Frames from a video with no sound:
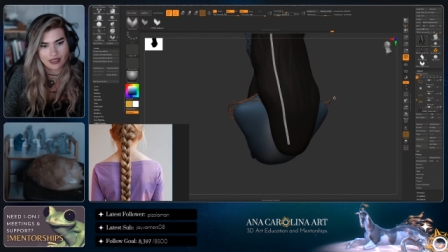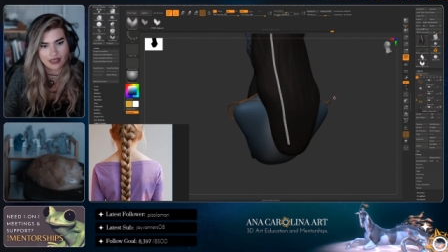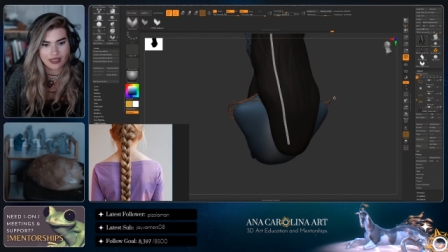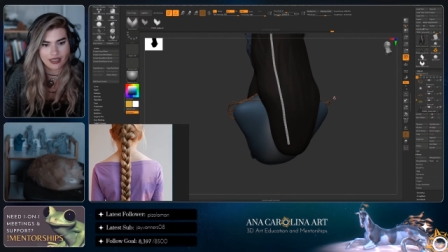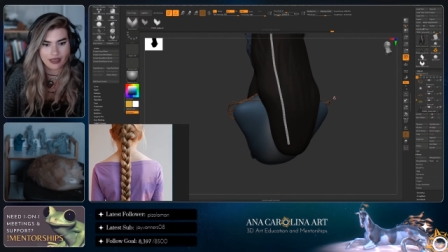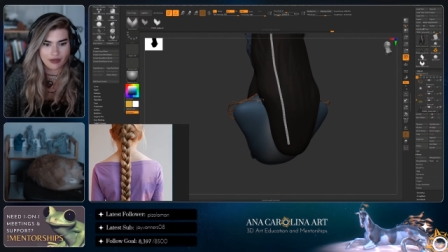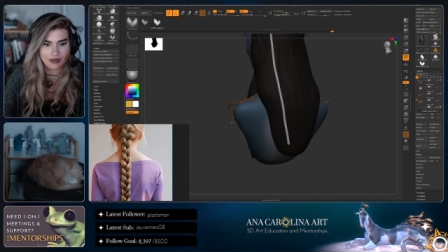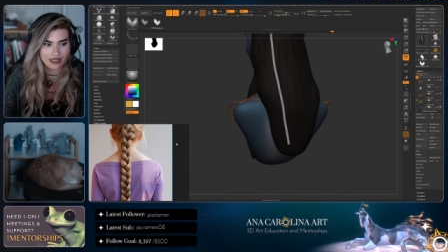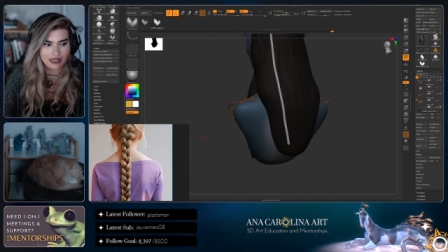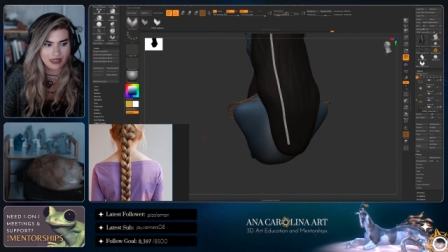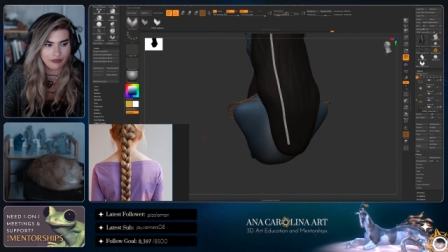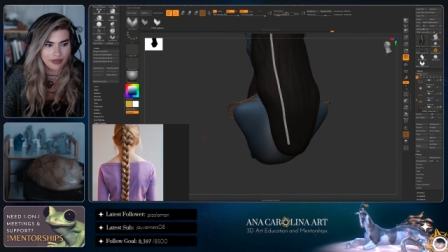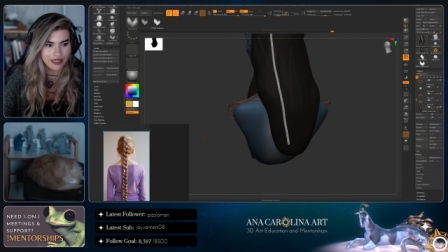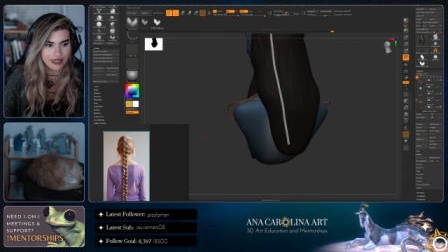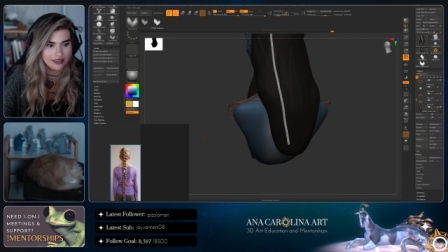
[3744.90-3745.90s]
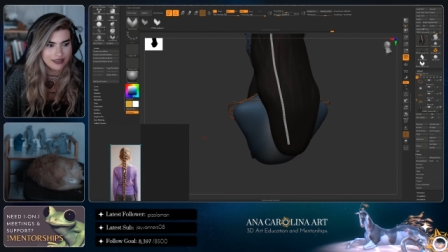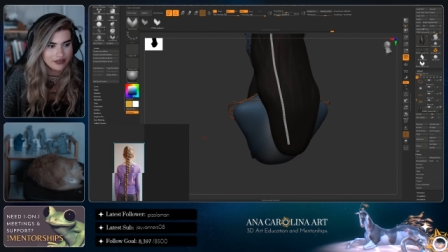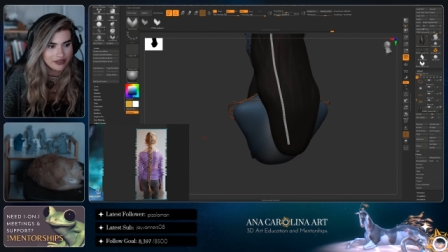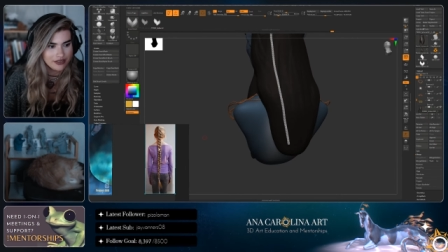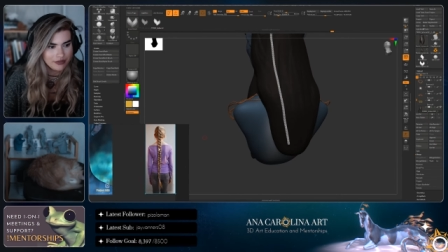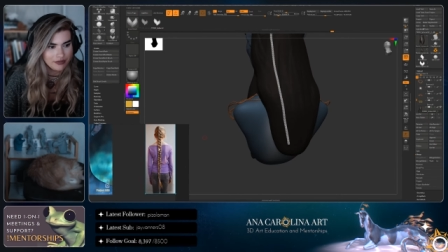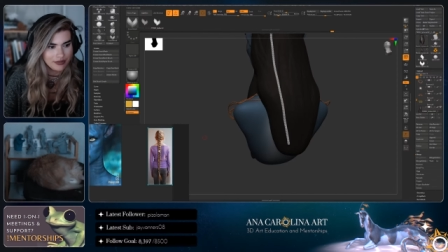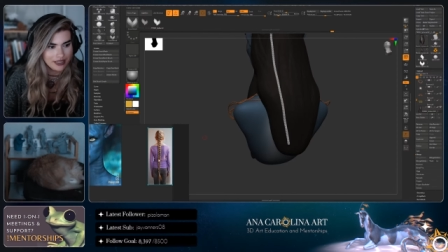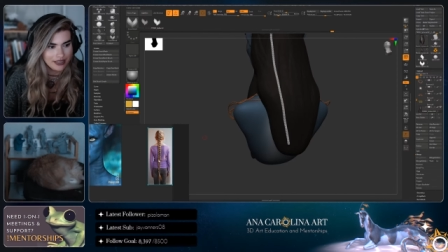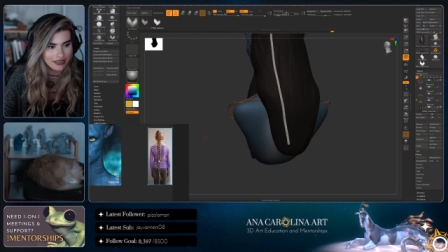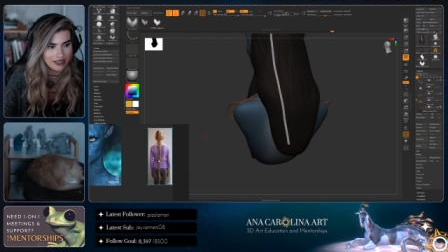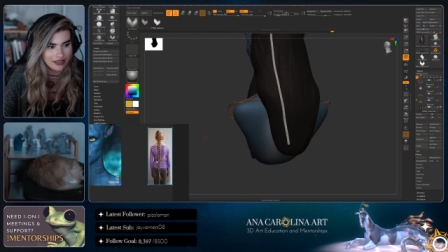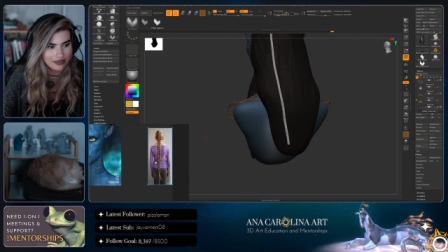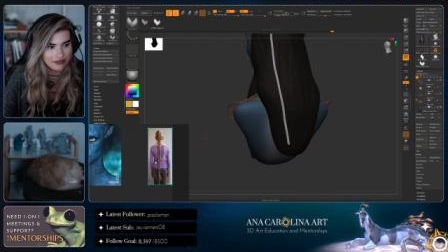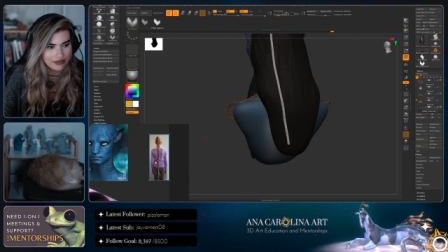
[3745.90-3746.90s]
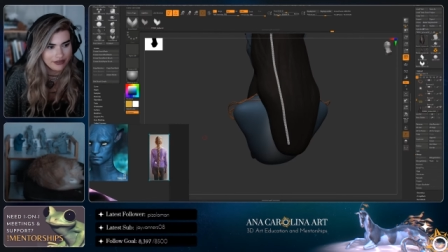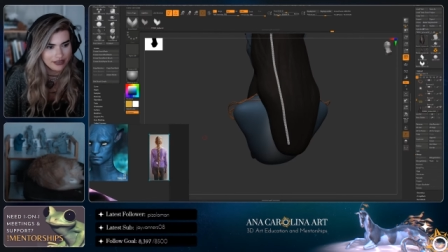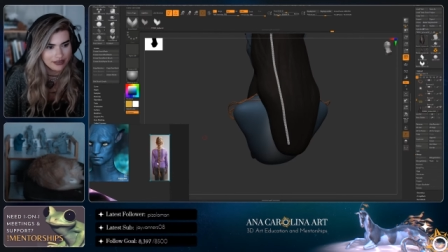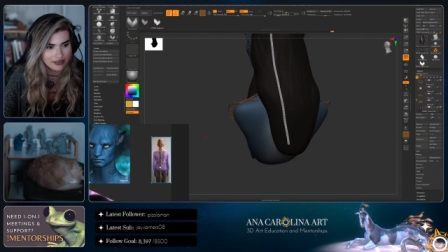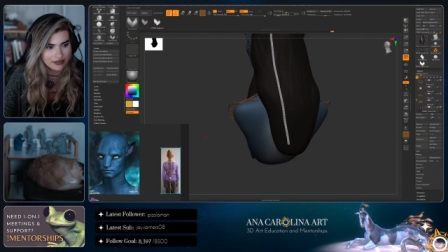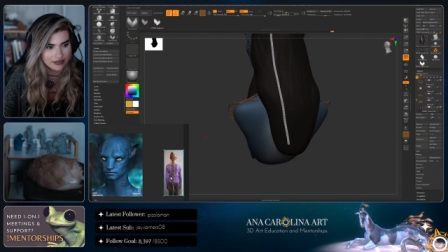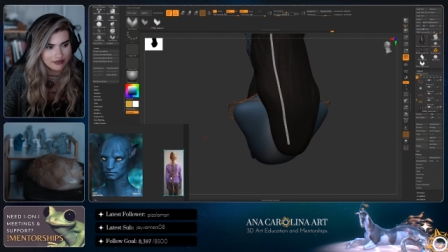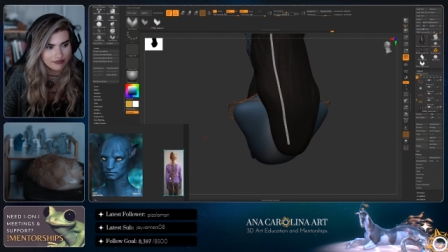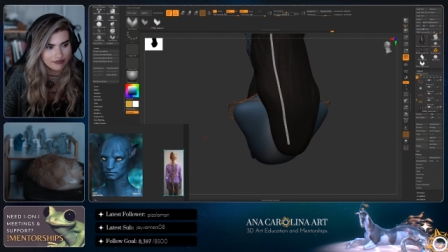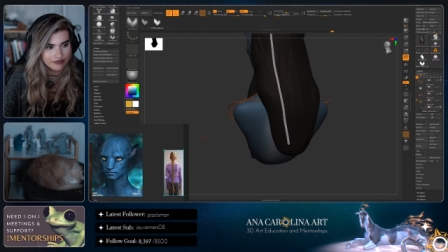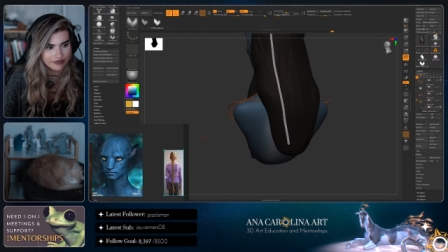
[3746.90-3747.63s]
I think I'm gonna need beads or something at the end of it.